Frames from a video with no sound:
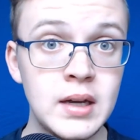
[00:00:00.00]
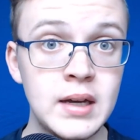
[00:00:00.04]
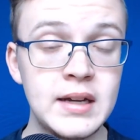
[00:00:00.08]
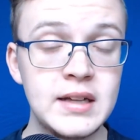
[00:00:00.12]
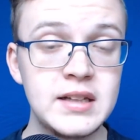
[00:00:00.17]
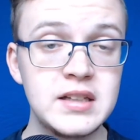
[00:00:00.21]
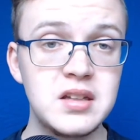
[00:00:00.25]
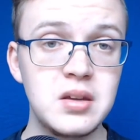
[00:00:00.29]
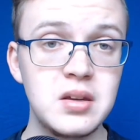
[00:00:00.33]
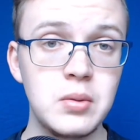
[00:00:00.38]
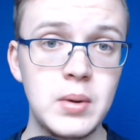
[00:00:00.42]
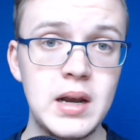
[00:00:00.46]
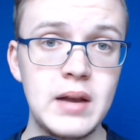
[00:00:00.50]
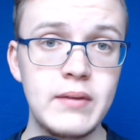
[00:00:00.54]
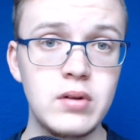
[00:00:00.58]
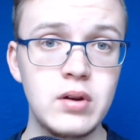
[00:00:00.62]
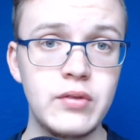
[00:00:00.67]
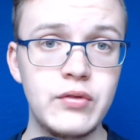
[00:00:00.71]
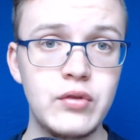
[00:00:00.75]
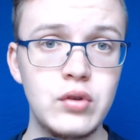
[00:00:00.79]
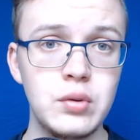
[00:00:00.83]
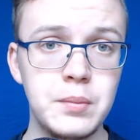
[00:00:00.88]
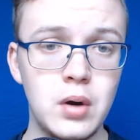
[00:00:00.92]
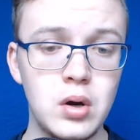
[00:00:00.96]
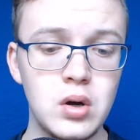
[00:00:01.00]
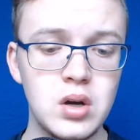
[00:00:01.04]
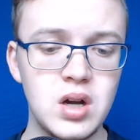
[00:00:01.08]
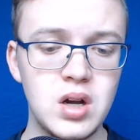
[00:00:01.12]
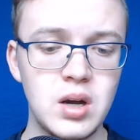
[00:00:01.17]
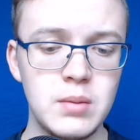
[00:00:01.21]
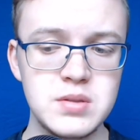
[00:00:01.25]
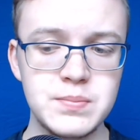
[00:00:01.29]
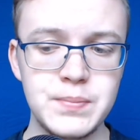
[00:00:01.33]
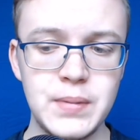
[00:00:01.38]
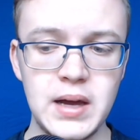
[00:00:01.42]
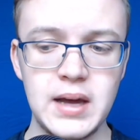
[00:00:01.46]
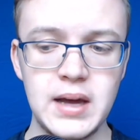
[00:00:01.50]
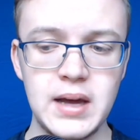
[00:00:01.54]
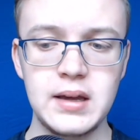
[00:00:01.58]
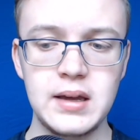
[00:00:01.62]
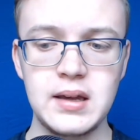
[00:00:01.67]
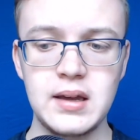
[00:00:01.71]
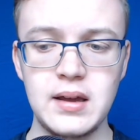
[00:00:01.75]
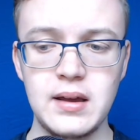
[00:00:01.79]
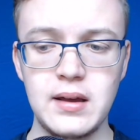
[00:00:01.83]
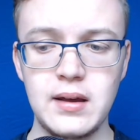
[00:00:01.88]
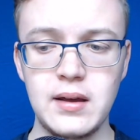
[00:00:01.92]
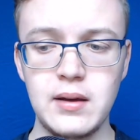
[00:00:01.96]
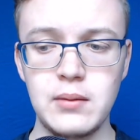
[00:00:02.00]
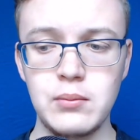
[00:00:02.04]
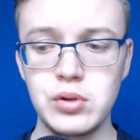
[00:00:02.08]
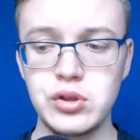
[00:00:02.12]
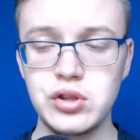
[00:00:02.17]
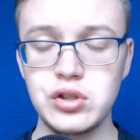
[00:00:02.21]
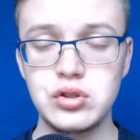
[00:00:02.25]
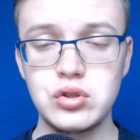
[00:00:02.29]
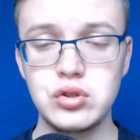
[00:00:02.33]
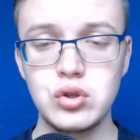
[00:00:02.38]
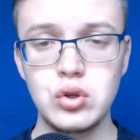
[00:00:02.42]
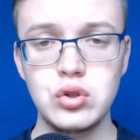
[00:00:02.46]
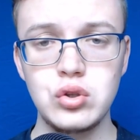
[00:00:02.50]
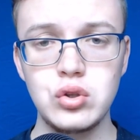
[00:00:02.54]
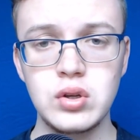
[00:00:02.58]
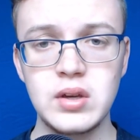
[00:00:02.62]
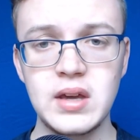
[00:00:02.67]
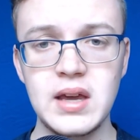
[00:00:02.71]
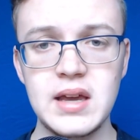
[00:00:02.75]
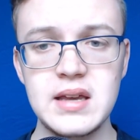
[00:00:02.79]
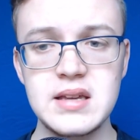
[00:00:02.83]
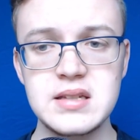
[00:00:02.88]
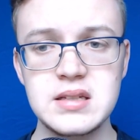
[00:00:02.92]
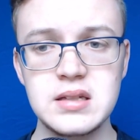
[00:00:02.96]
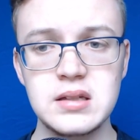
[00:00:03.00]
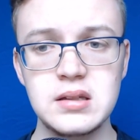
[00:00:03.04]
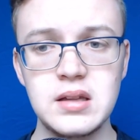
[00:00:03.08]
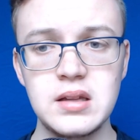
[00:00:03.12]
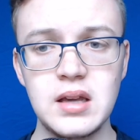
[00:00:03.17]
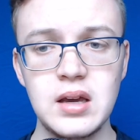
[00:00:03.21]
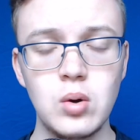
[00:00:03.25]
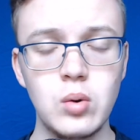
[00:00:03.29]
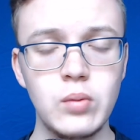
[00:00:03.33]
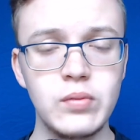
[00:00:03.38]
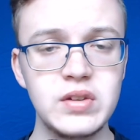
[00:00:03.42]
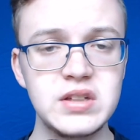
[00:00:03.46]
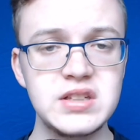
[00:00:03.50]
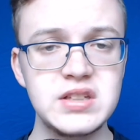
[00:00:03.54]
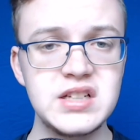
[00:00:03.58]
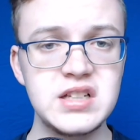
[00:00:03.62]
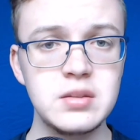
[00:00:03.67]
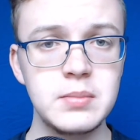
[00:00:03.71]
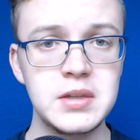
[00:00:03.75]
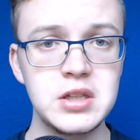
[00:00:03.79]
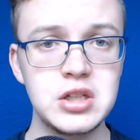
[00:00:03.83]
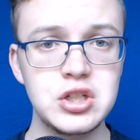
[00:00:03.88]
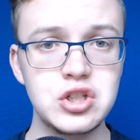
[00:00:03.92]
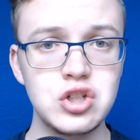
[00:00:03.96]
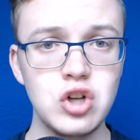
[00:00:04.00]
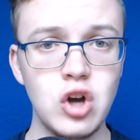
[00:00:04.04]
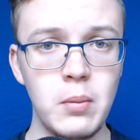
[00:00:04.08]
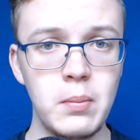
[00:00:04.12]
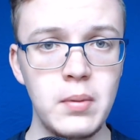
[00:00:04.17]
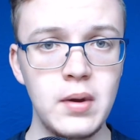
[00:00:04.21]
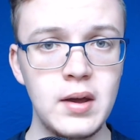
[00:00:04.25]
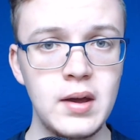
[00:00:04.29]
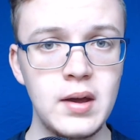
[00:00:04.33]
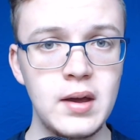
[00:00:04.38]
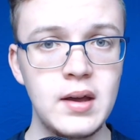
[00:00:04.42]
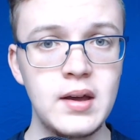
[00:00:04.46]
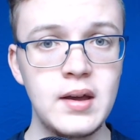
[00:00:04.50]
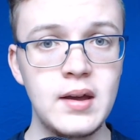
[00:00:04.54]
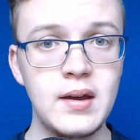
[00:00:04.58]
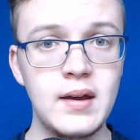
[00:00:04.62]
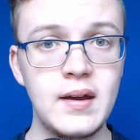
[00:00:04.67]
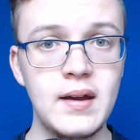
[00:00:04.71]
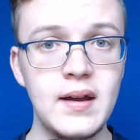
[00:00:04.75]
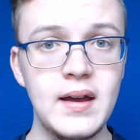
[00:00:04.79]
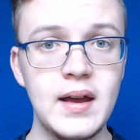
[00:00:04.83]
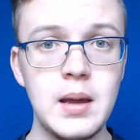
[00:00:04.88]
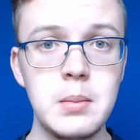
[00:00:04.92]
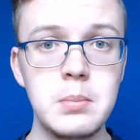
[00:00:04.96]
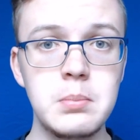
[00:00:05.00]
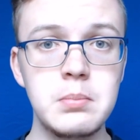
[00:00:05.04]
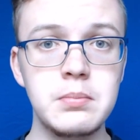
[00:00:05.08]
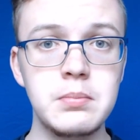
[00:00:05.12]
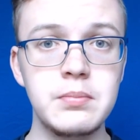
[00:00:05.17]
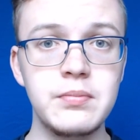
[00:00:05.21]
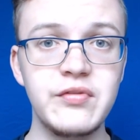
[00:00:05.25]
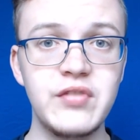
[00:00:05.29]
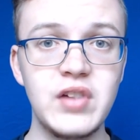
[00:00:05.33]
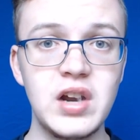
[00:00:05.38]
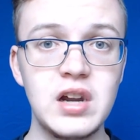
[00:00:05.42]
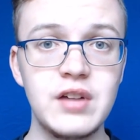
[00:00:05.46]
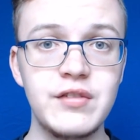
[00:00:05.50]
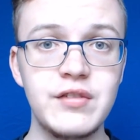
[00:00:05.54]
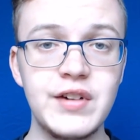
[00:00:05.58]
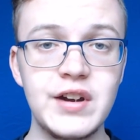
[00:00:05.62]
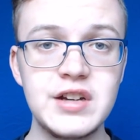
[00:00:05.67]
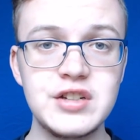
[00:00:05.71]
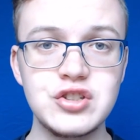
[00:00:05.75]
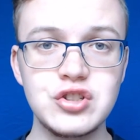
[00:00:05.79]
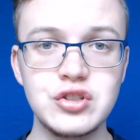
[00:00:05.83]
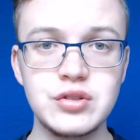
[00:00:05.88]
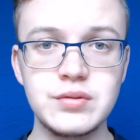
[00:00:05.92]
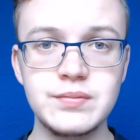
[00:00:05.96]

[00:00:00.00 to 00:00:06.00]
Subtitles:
whenever football comes back with the 2 new kits, and hopefully see them in the shop very, very soon.